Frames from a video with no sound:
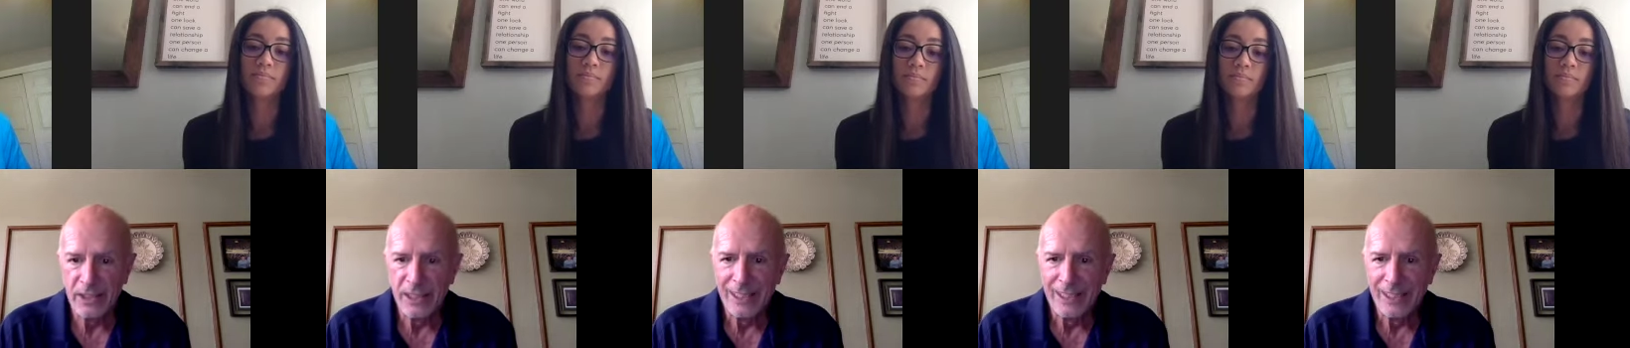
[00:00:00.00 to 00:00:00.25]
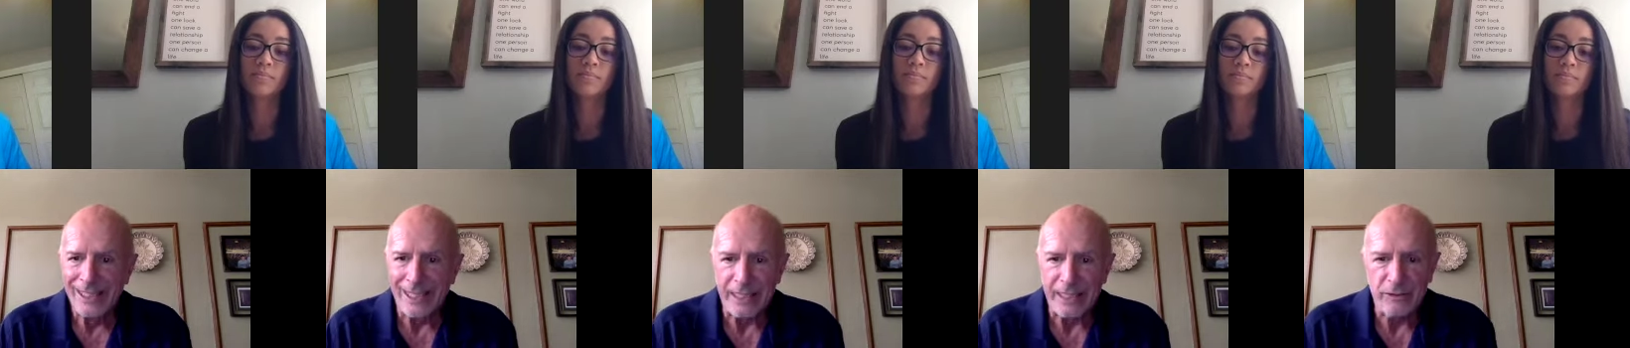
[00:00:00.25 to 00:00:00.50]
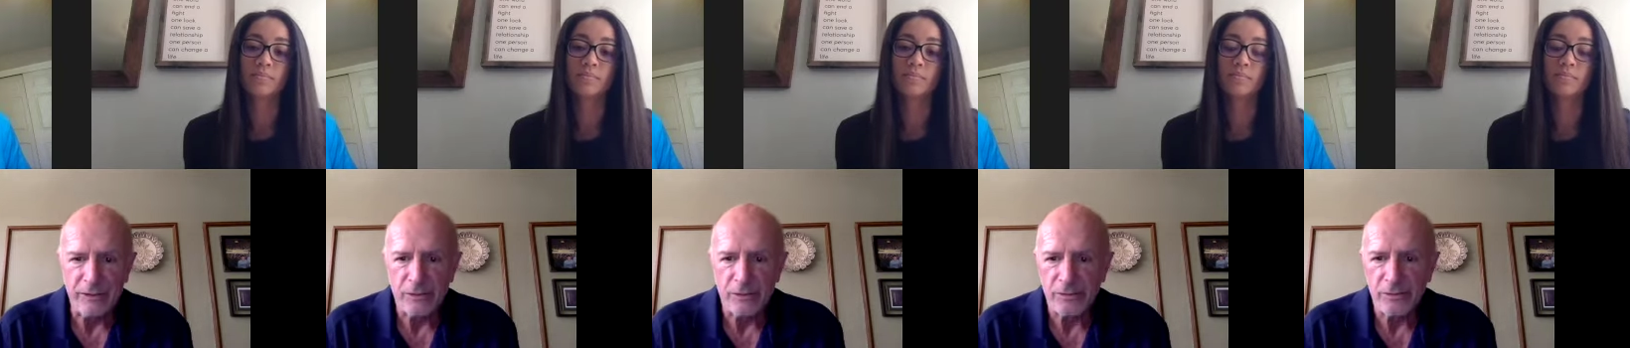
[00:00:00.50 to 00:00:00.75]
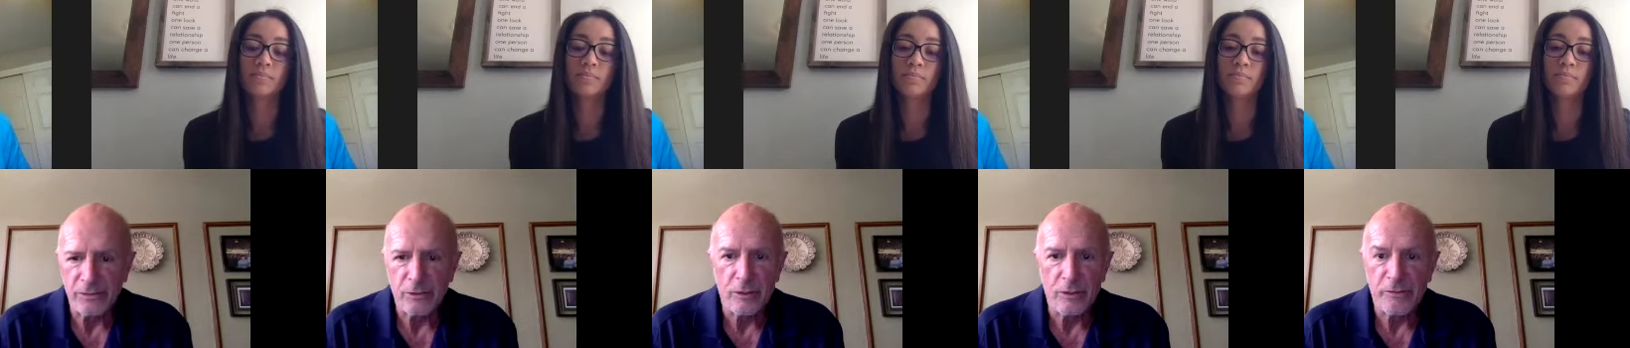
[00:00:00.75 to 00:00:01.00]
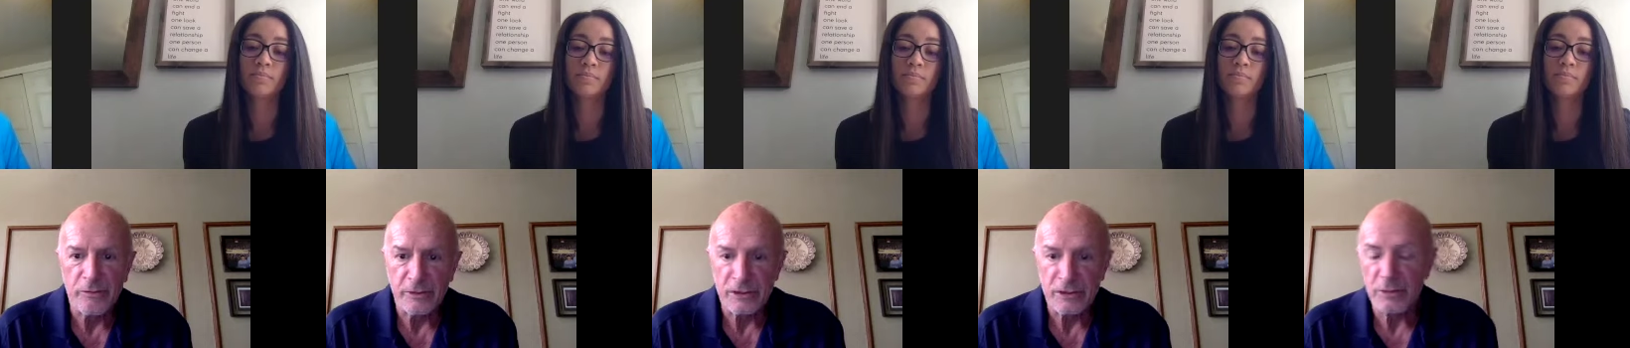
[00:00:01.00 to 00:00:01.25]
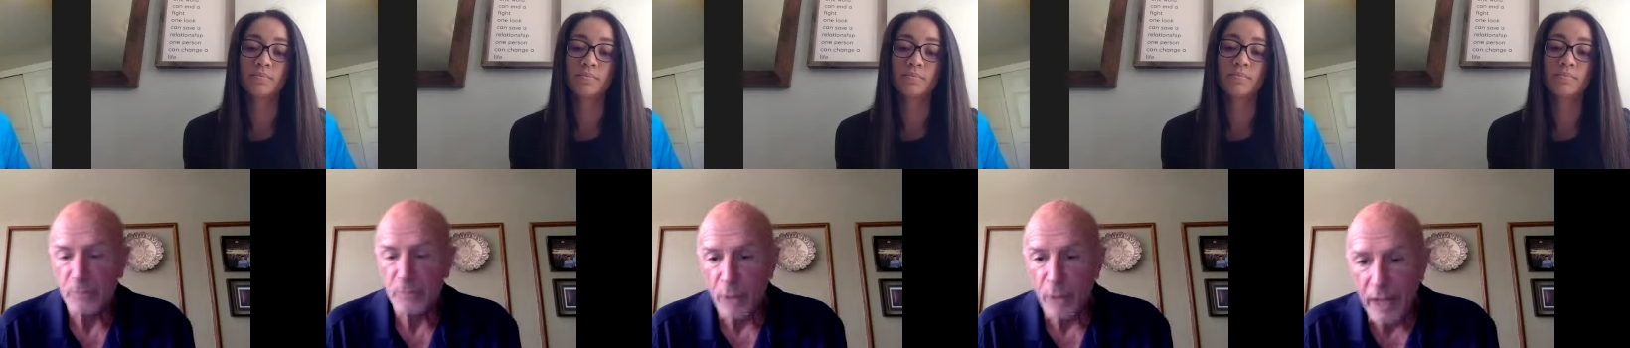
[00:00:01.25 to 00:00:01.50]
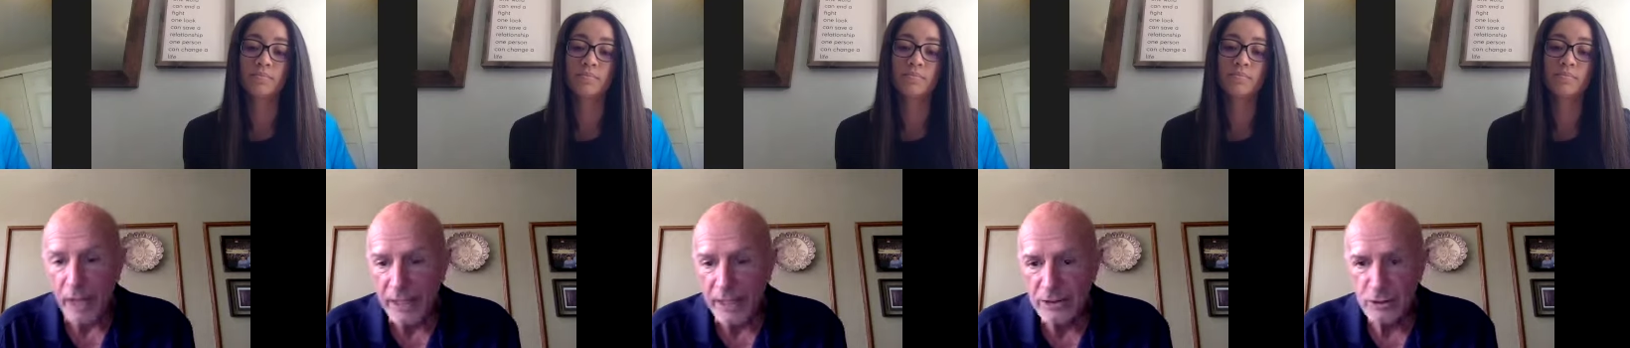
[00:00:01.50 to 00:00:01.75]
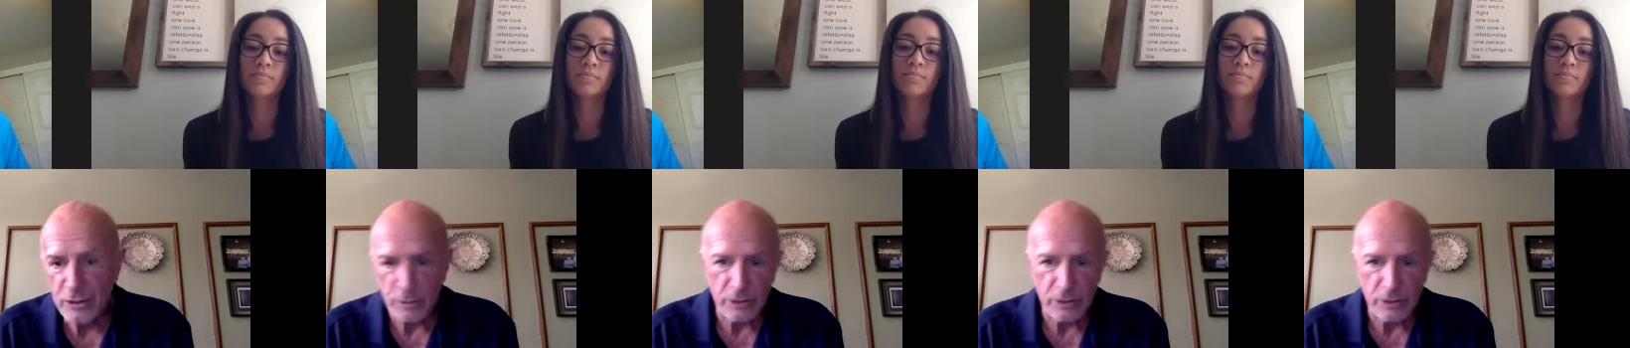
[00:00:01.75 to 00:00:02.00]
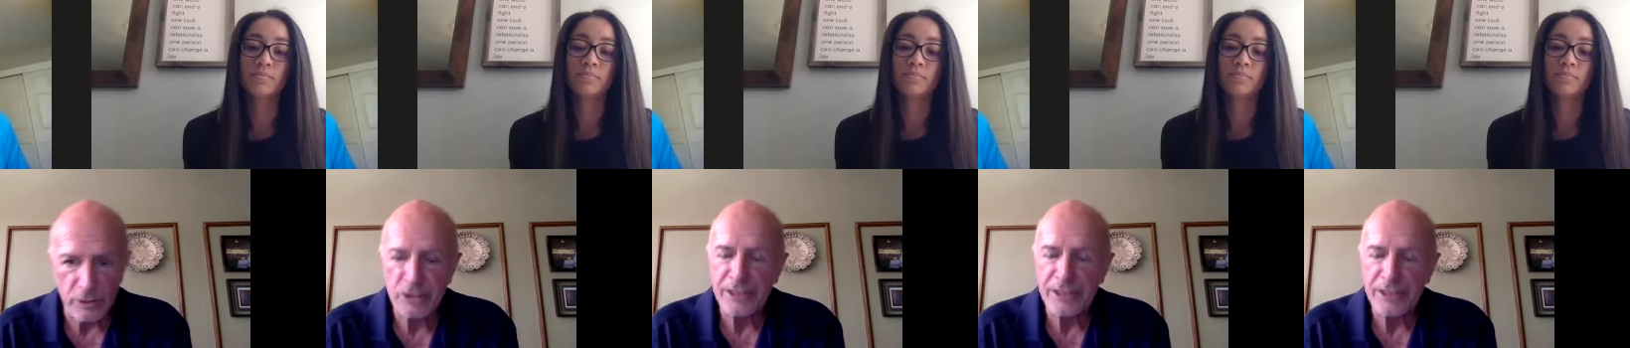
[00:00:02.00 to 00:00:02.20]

Speaker 1: Mm-hmm. I don't know if it surprised you or just